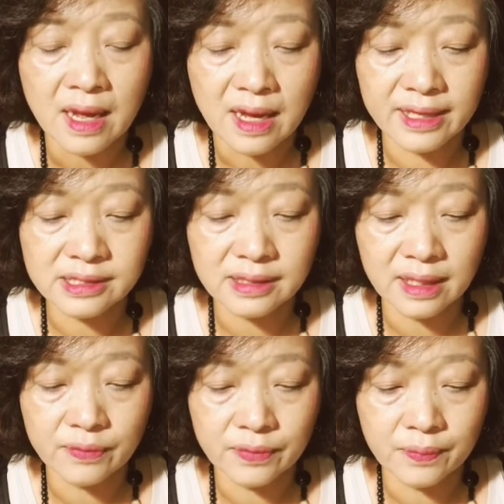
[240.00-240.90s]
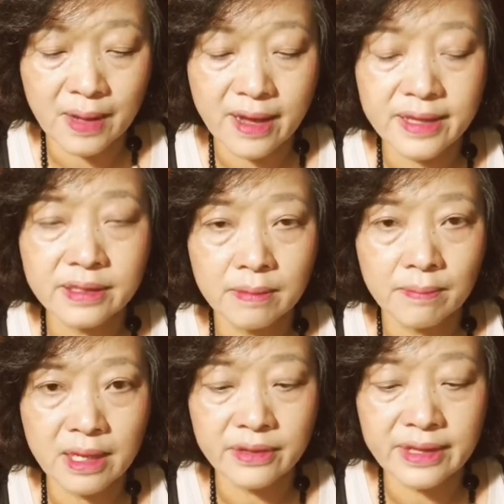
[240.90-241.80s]
is uh, by
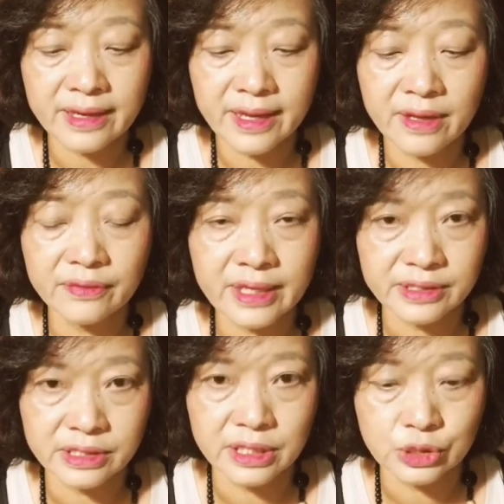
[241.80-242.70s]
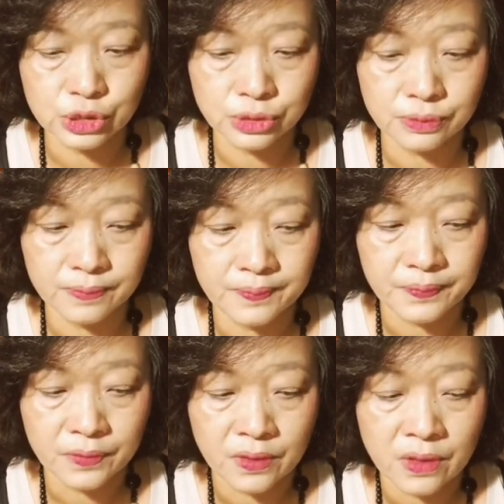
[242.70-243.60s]
Marland et al. 1992.
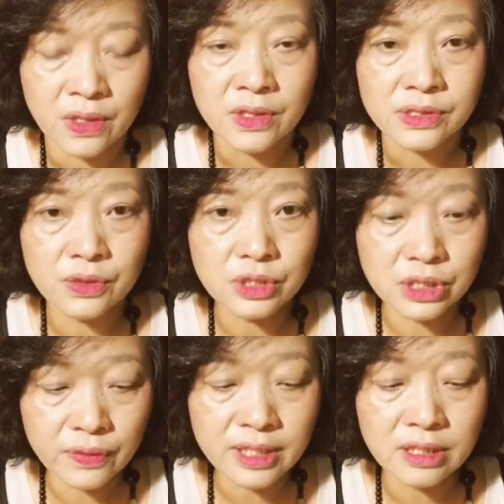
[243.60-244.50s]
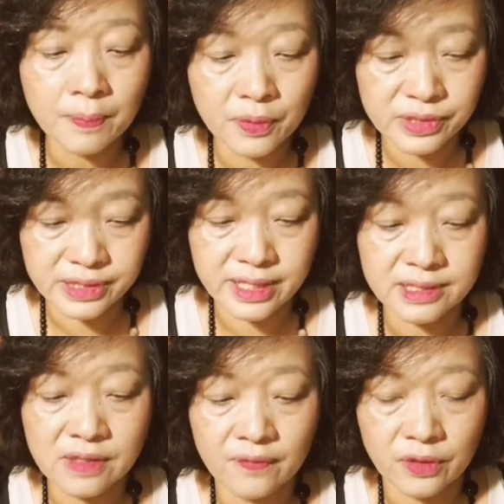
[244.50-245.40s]
So during the
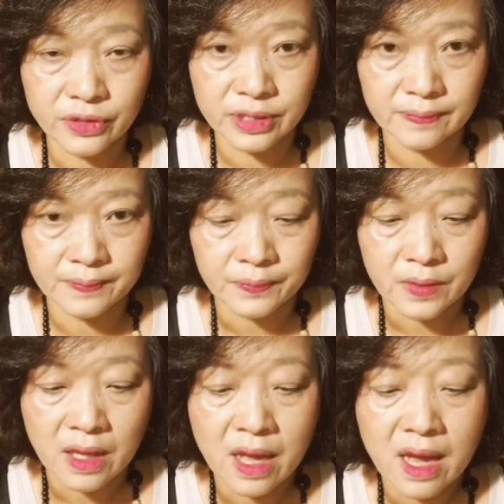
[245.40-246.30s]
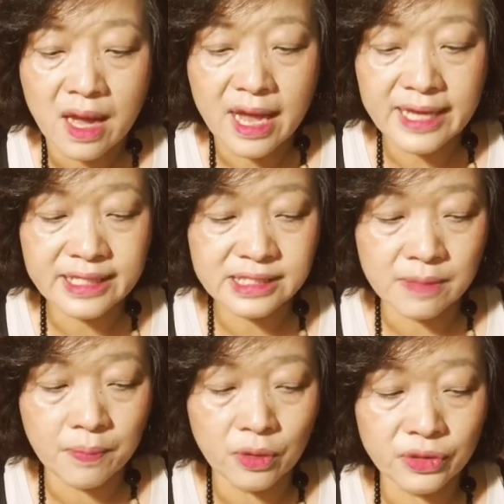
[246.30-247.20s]
process of learning, it is
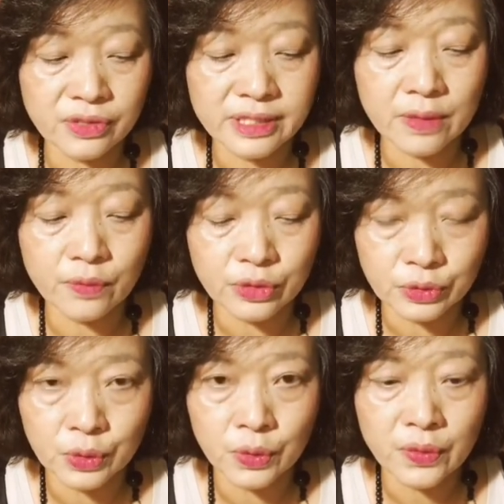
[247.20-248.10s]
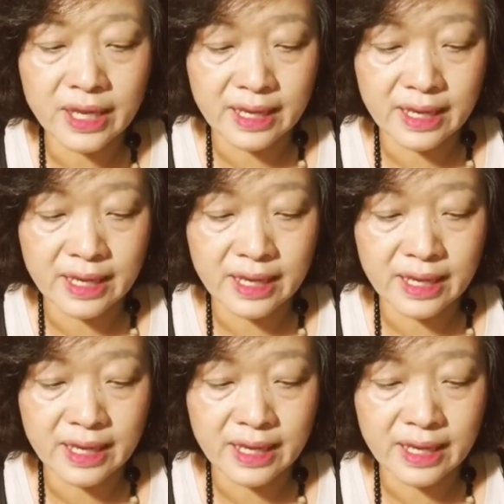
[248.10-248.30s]
important that we know and